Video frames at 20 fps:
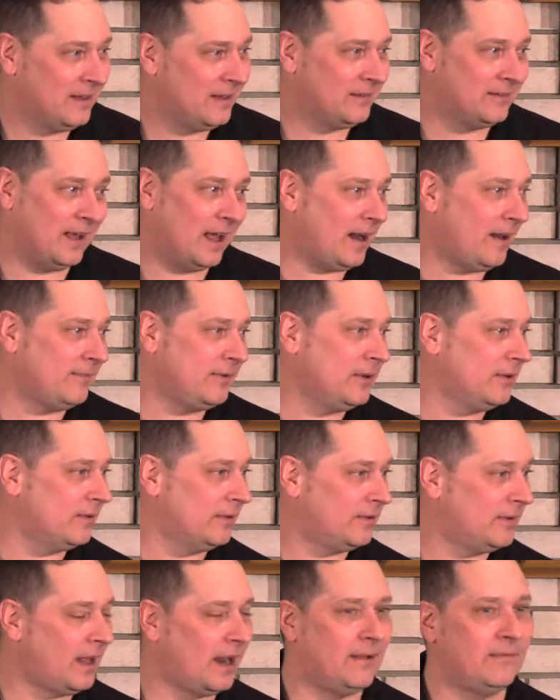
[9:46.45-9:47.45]
It's not of you,
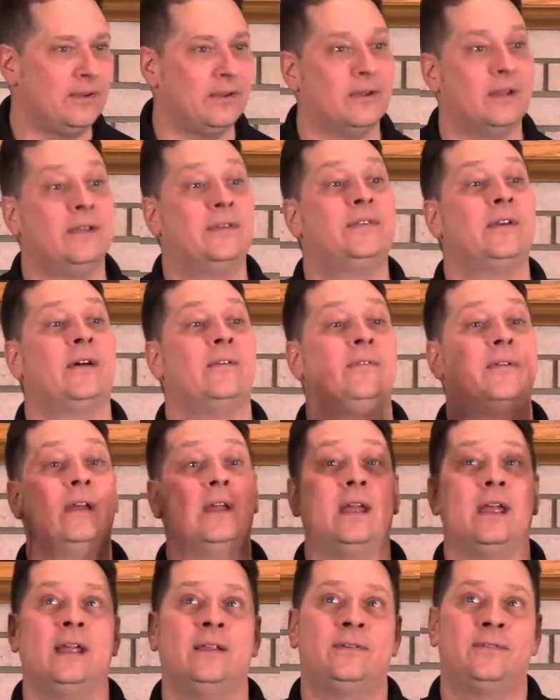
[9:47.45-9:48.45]
it's not of you, it's, of,
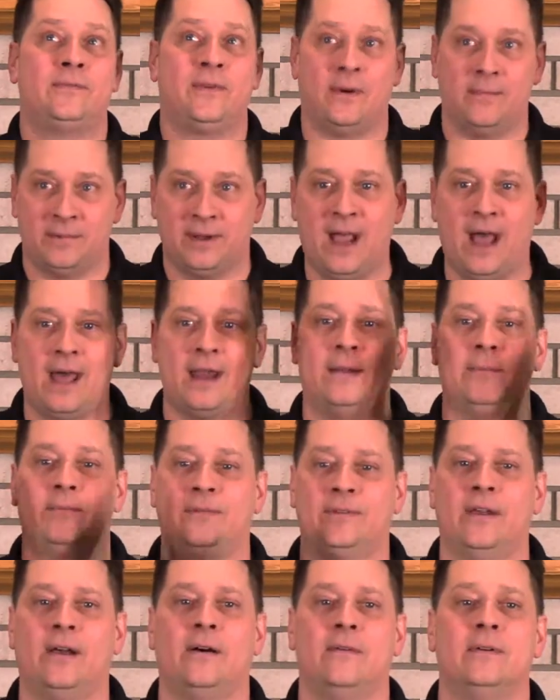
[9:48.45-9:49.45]
it's from God
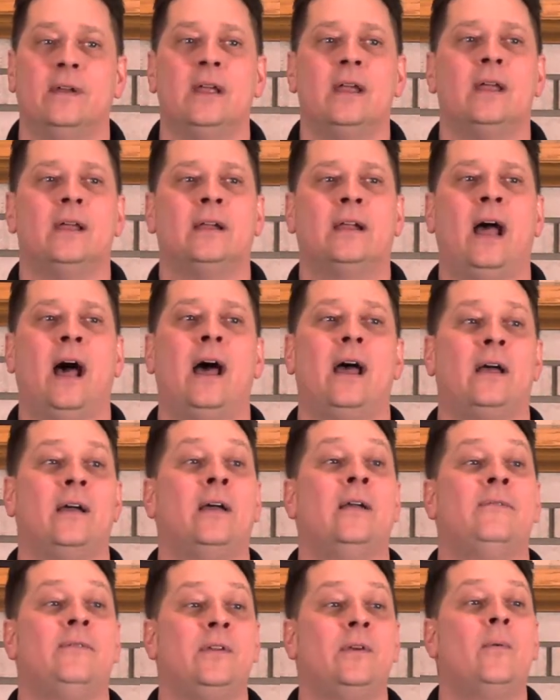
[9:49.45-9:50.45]
Himself. God,
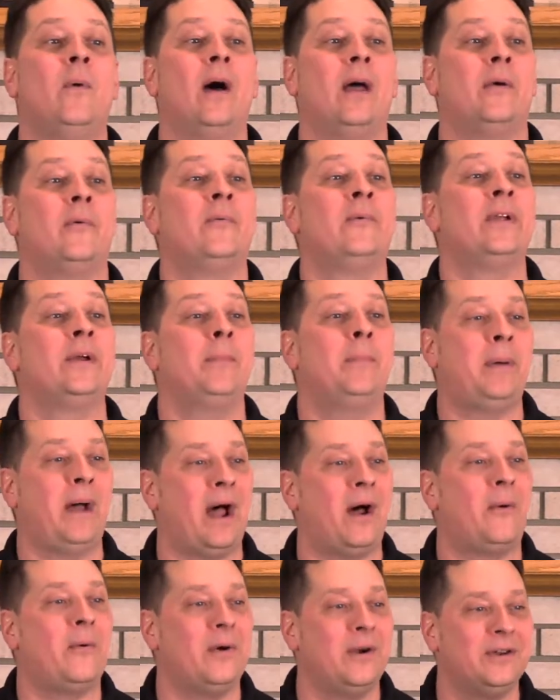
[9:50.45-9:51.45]
if you want real
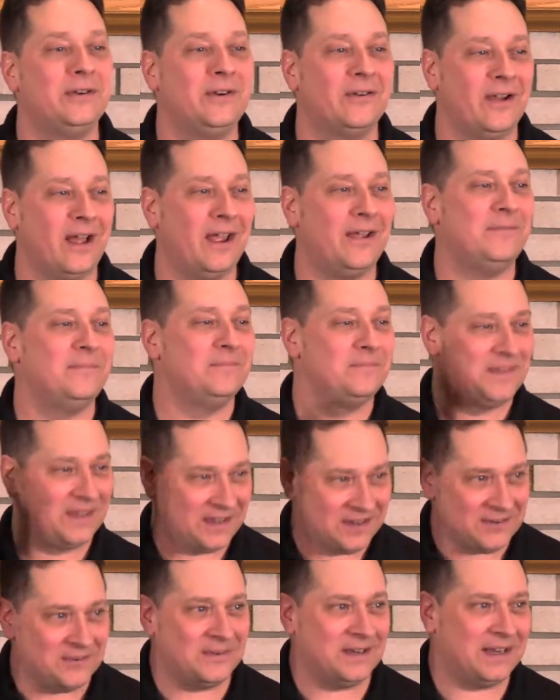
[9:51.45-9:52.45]
power in your life,
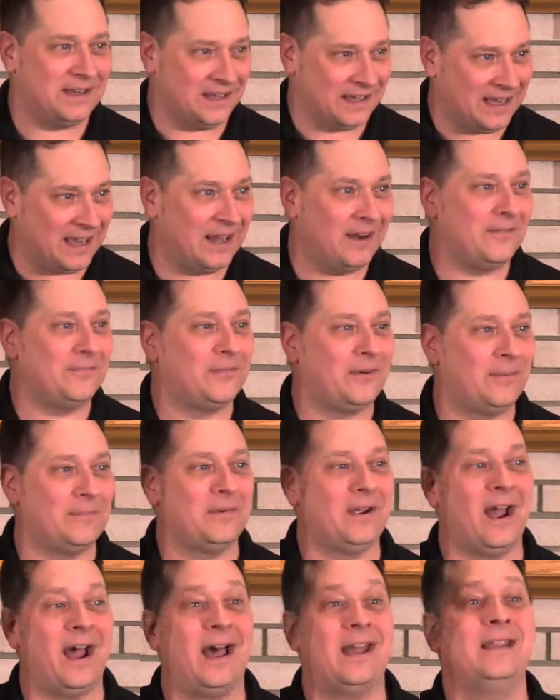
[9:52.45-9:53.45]
you need to get it from
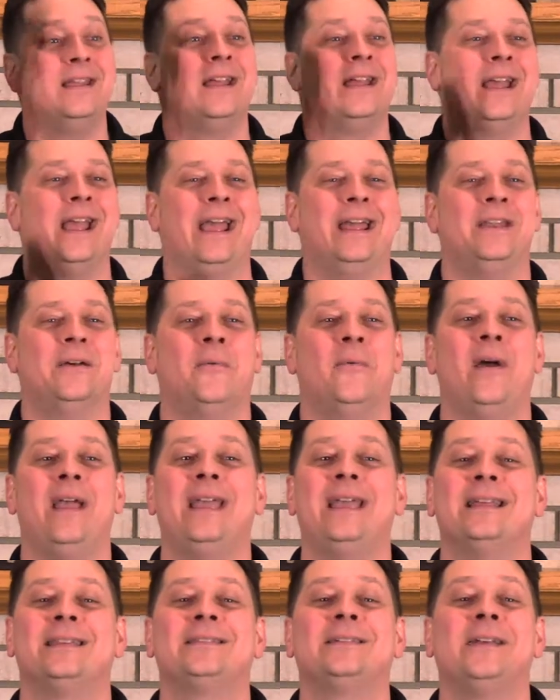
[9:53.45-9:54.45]
God, and the
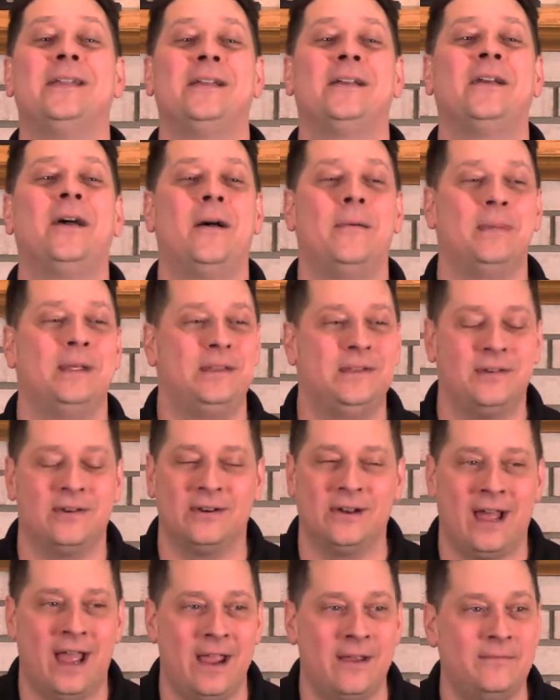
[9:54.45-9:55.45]
way it's going to come into
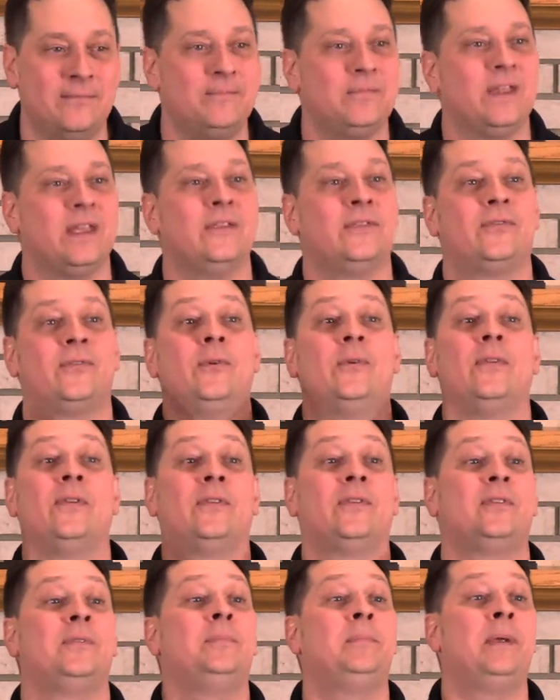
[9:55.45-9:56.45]
your life is through the
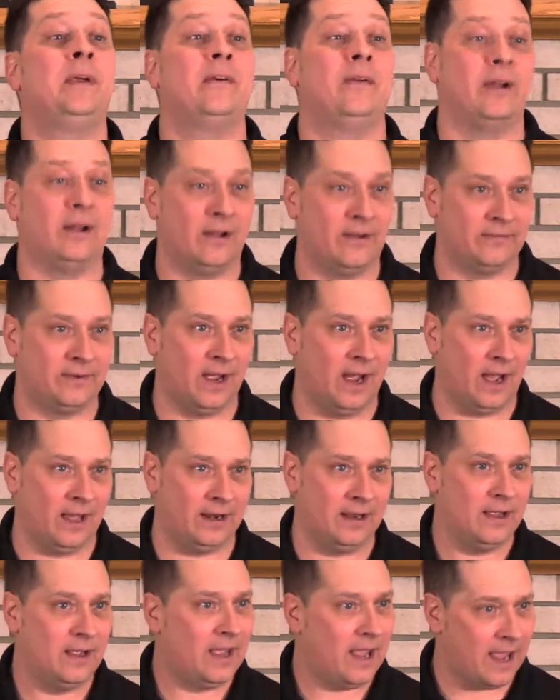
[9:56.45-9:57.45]
Spirit of
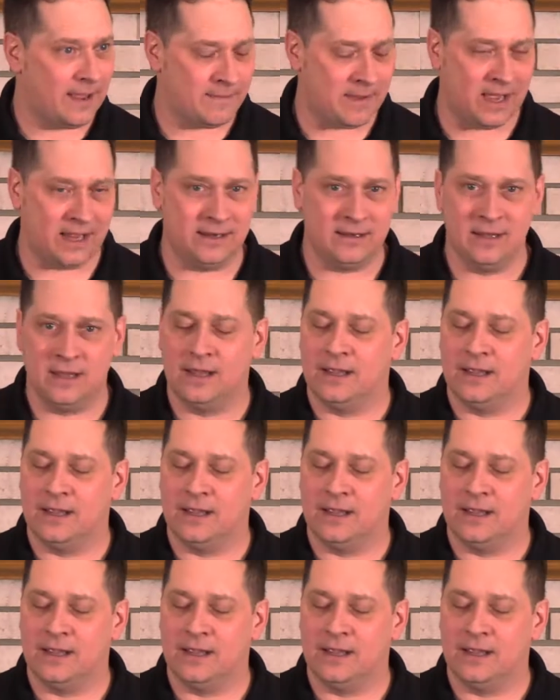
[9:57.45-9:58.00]
God. Amen?